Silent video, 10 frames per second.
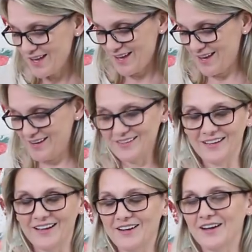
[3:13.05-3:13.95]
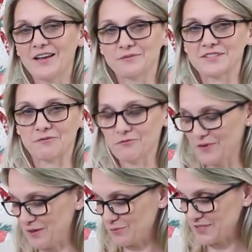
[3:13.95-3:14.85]
and I'll have some
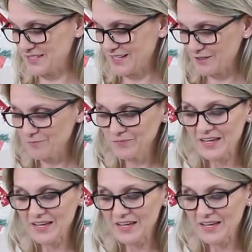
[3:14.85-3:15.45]
fun with it.